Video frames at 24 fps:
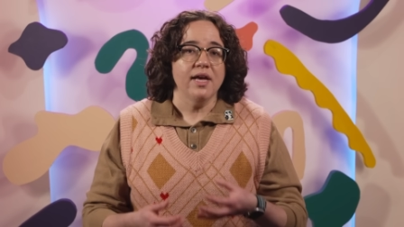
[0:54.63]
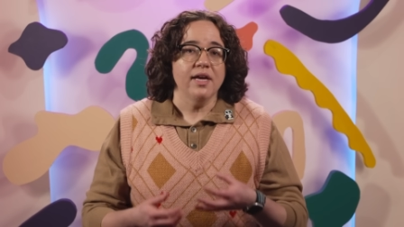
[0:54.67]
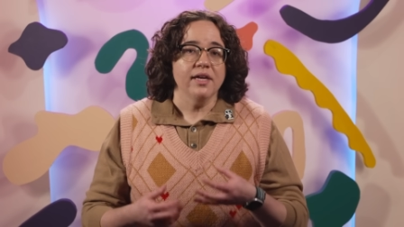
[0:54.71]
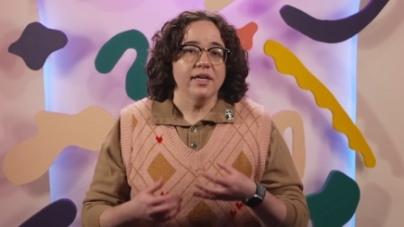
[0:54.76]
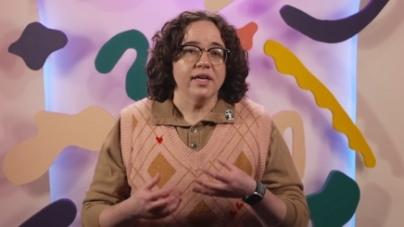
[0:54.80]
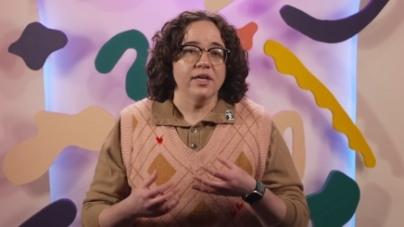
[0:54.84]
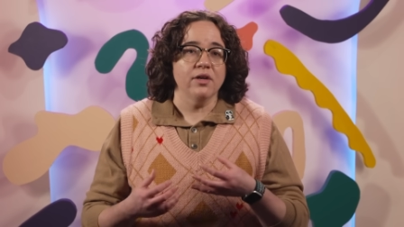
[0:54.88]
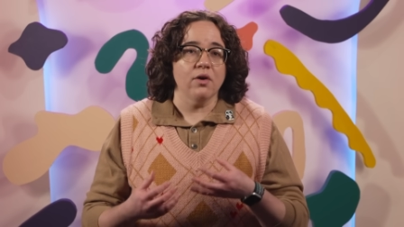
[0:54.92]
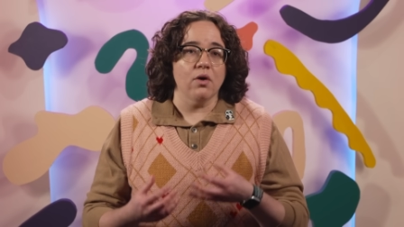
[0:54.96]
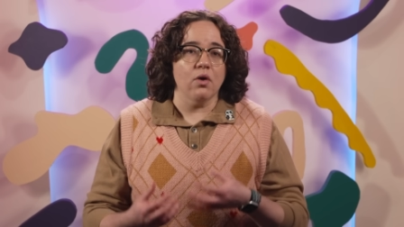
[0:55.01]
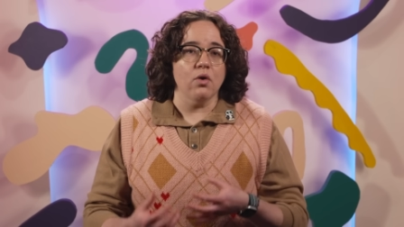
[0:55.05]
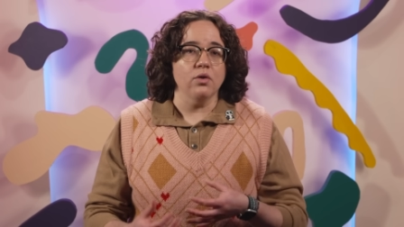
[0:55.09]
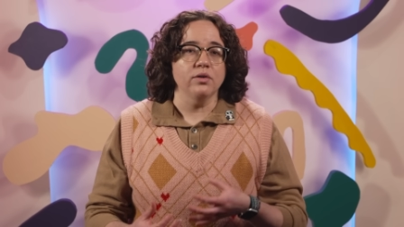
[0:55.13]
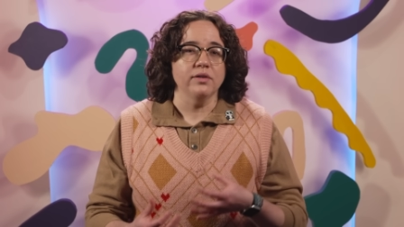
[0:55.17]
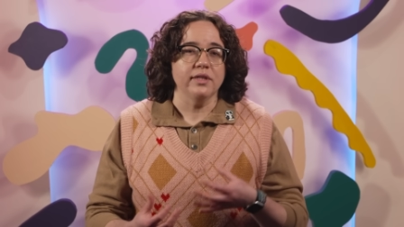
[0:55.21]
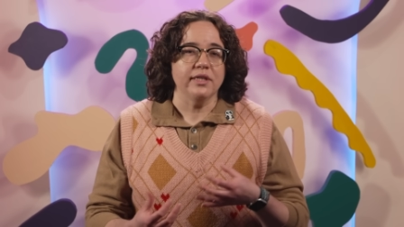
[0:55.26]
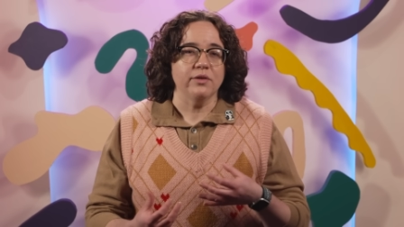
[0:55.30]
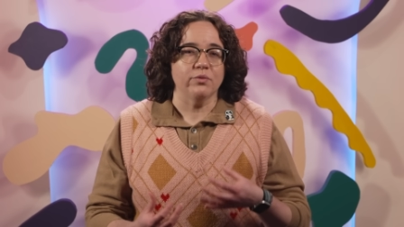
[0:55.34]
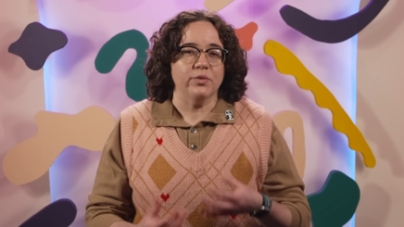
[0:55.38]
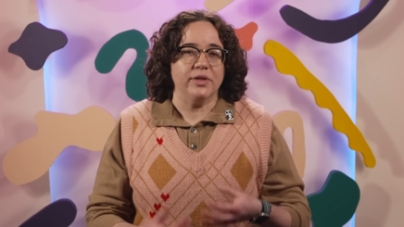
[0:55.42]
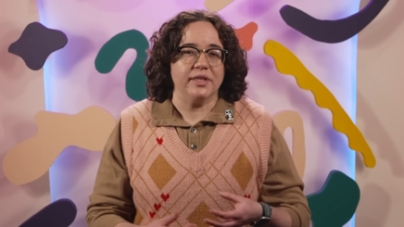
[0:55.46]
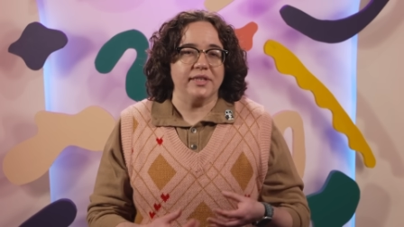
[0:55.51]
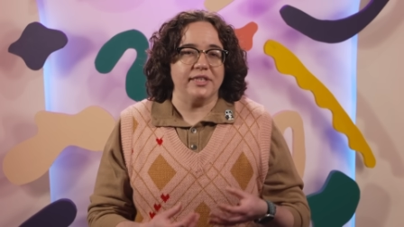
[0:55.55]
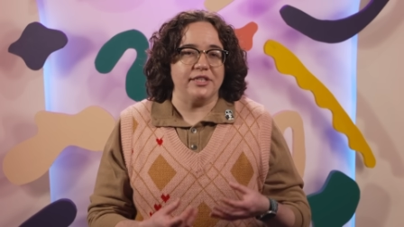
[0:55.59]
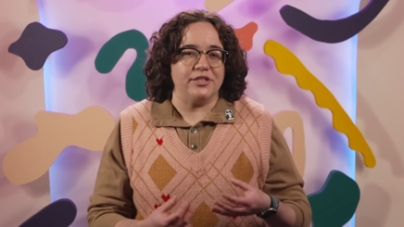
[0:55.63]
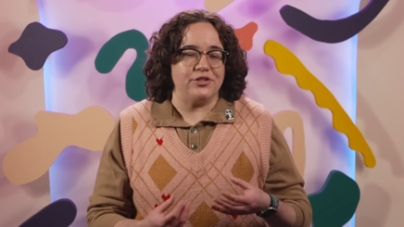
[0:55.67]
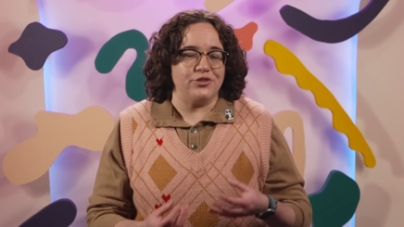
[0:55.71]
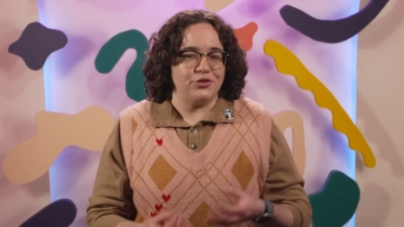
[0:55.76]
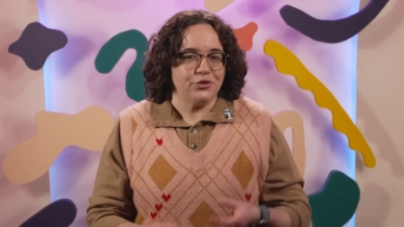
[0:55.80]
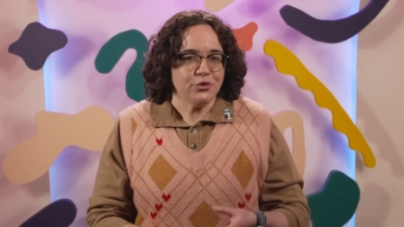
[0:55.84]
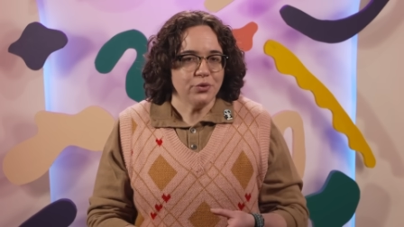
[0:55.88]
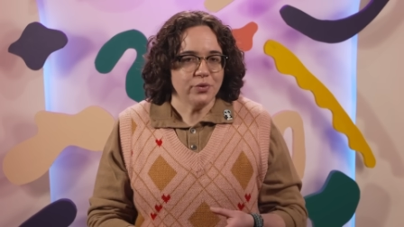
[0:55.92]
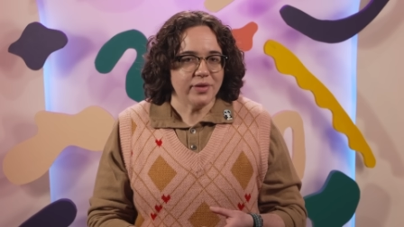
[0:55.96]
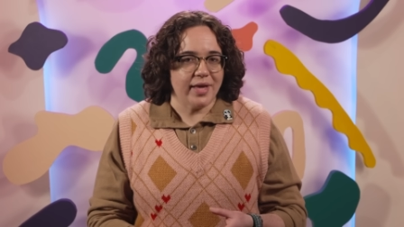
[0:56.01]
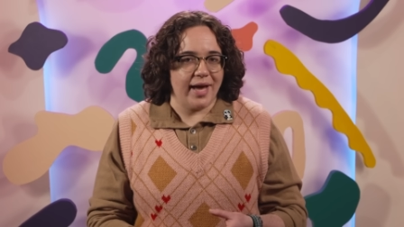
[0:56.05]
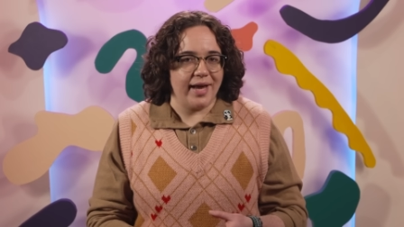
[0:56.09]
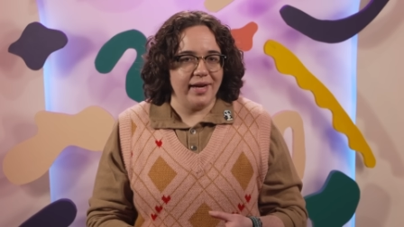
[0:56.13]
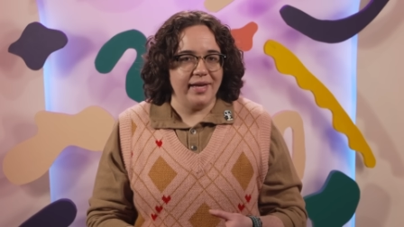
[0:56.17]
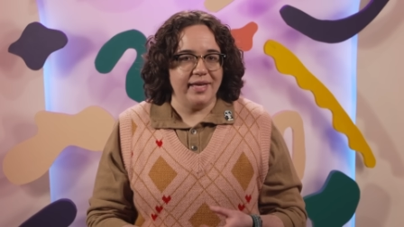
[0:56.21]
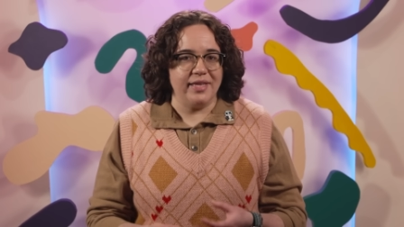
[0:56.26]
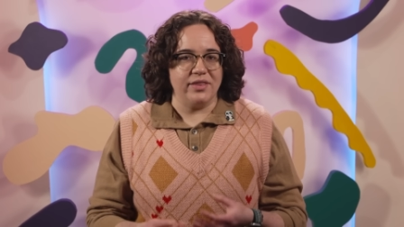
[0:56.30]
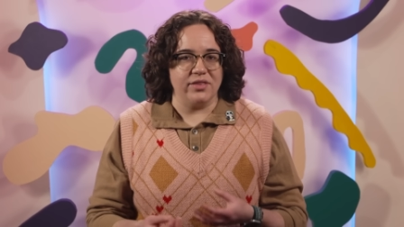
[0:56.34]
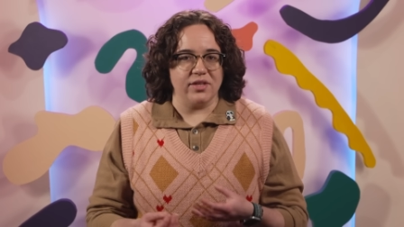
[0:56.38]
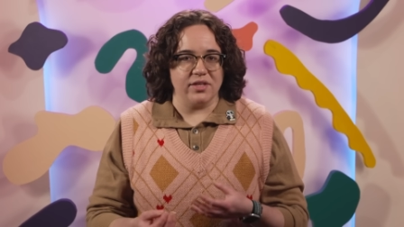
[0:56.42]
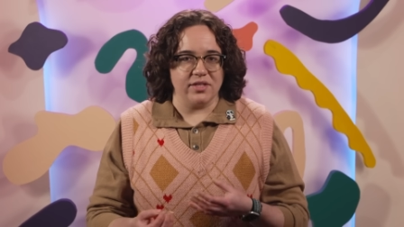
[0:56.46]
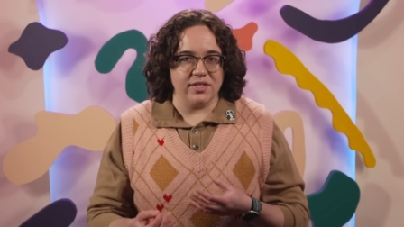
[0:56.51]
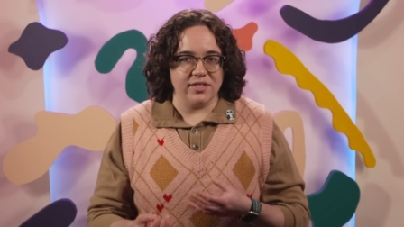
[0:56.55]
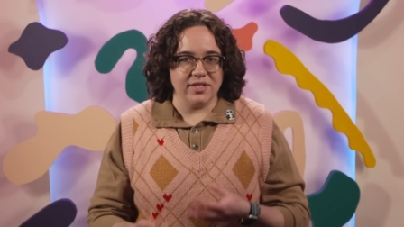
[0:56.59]
can only really do that
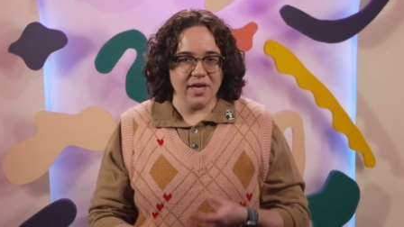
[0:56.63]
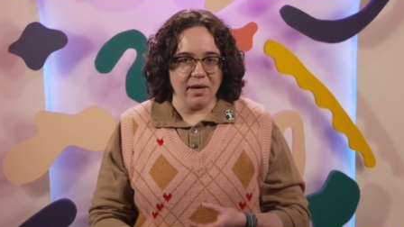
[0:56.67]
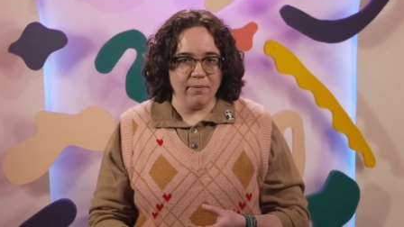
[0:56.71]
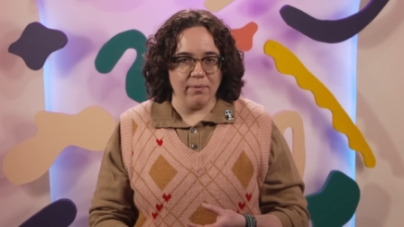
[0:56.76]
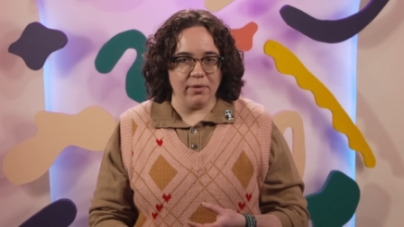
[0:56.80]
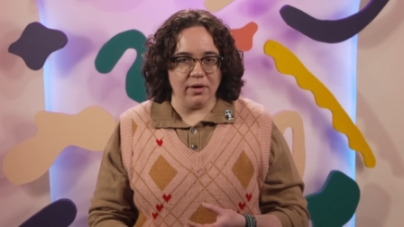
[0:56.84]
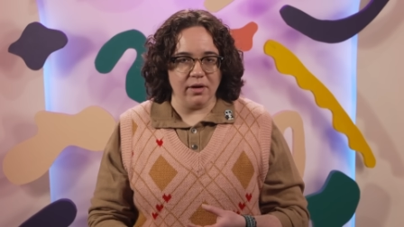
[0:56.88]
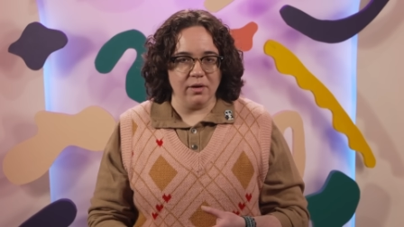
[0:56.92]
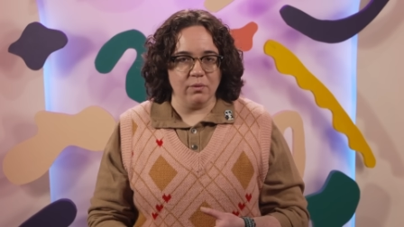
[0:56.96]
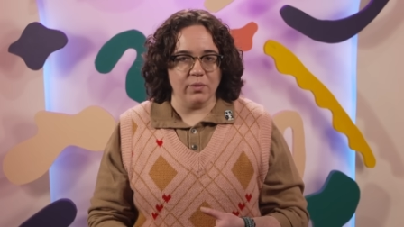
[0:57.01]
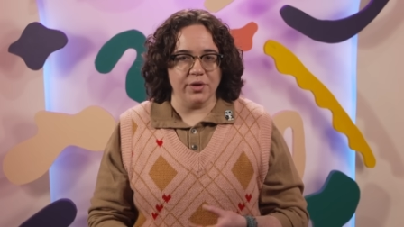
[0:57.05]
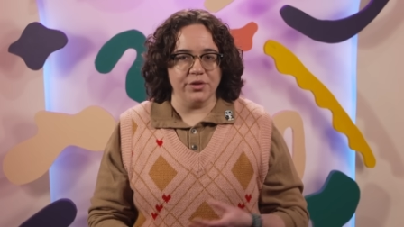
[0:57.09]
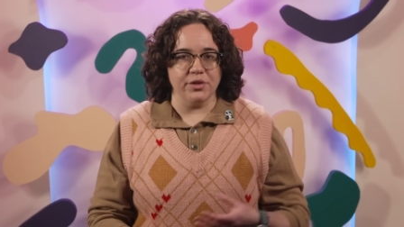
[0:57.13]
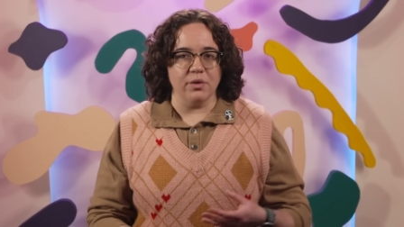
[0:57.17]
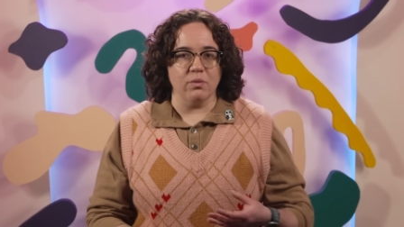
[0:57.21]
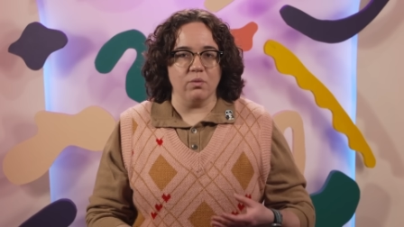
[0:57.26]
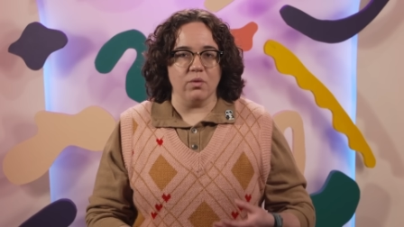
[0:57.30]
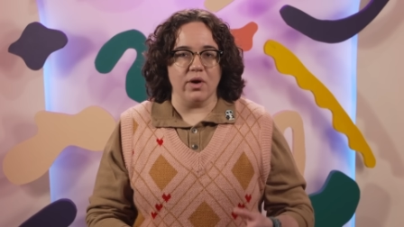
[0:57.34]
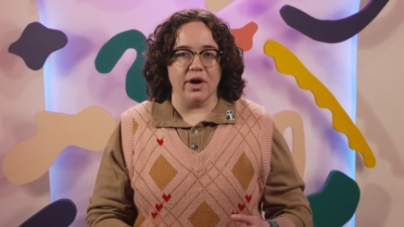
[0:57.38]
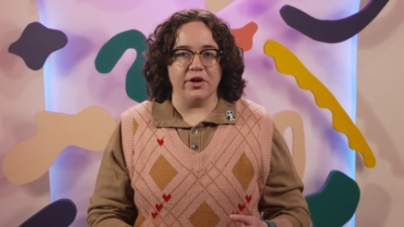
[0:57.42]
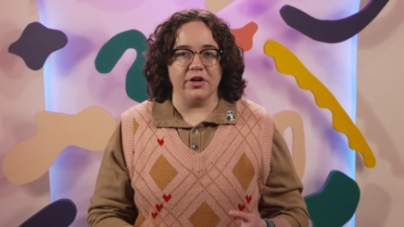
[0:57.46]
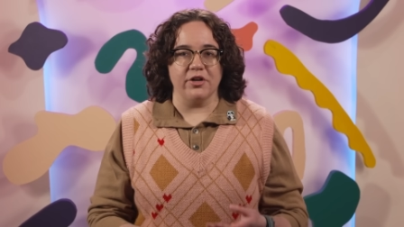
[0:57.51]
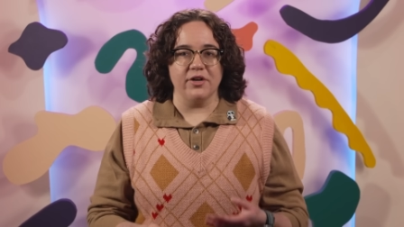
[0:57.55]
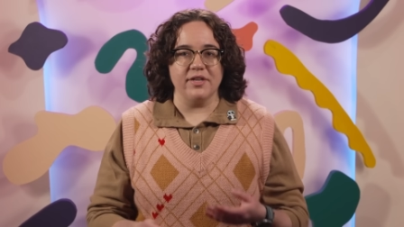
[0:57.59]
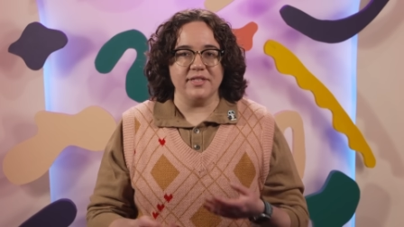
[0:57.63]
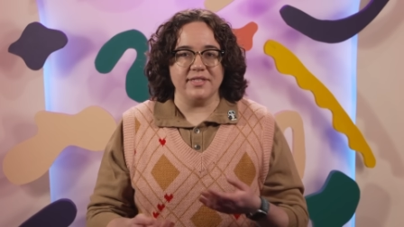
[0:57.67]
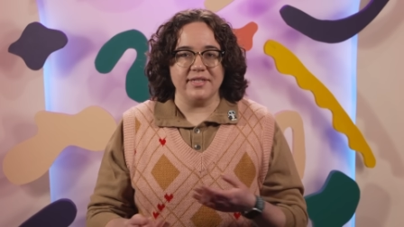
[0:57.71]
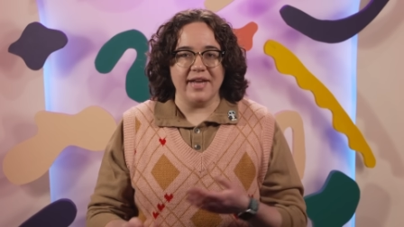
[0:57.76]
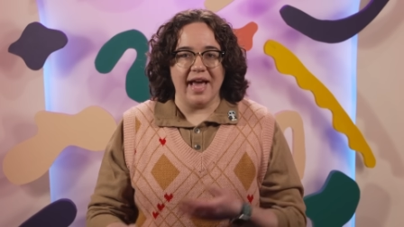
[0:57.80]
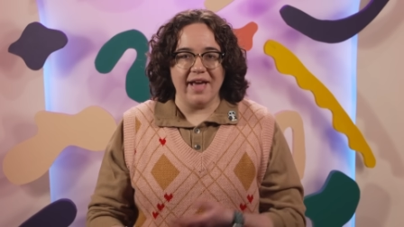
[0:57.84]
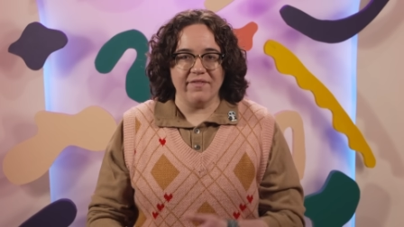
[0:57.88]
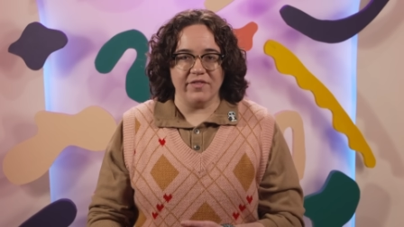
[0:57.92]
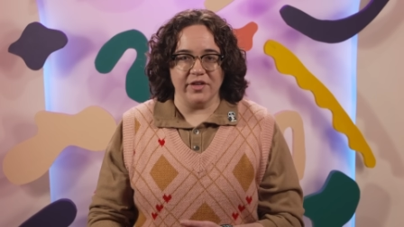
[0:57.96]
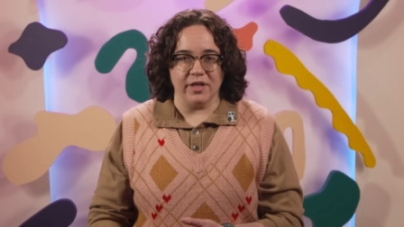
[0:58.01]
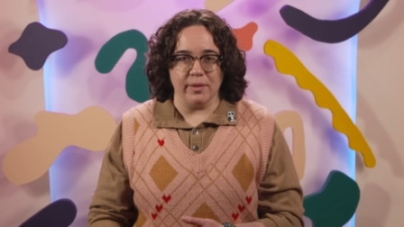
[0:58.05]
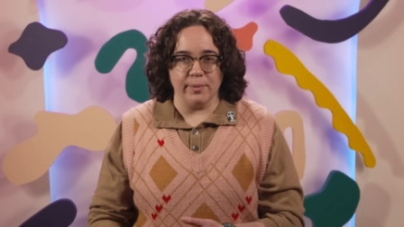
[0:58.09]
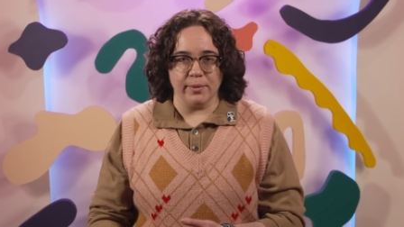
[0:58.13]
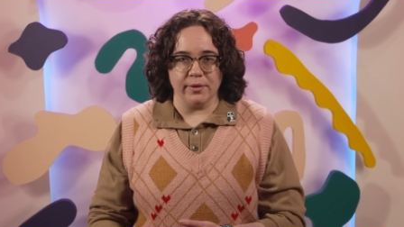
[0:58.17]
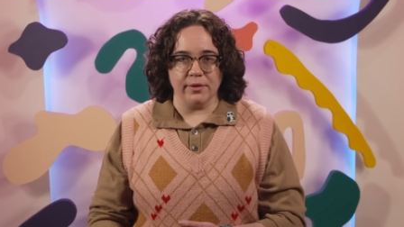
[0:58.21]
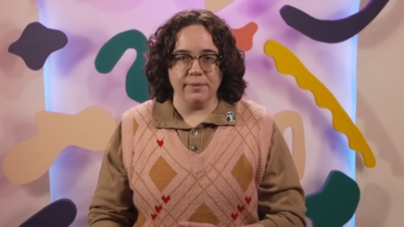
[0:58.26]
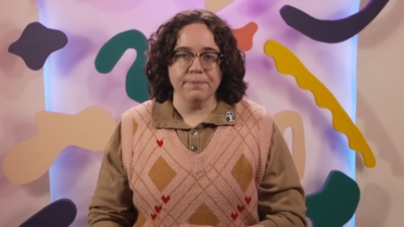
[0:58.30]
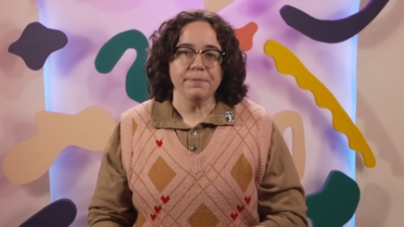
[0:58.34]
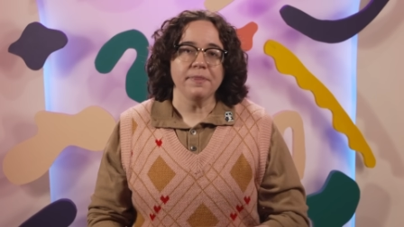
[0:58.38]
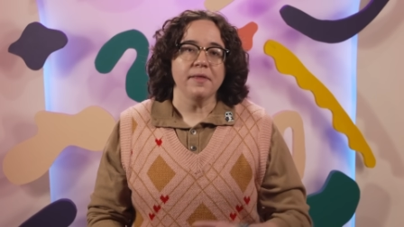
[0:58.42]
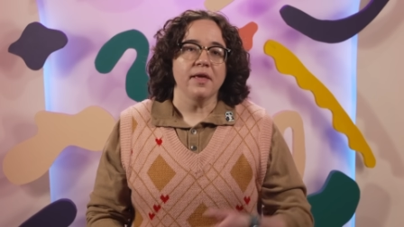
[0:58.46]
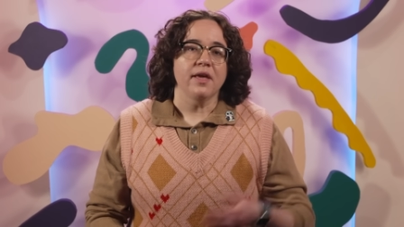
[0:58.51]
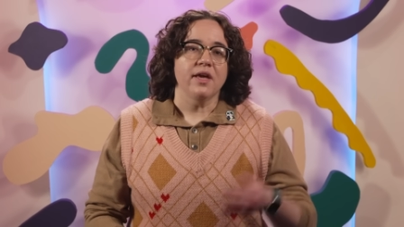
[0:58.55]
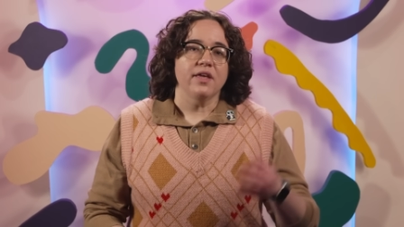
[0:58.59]
in the summer when the water is navigable.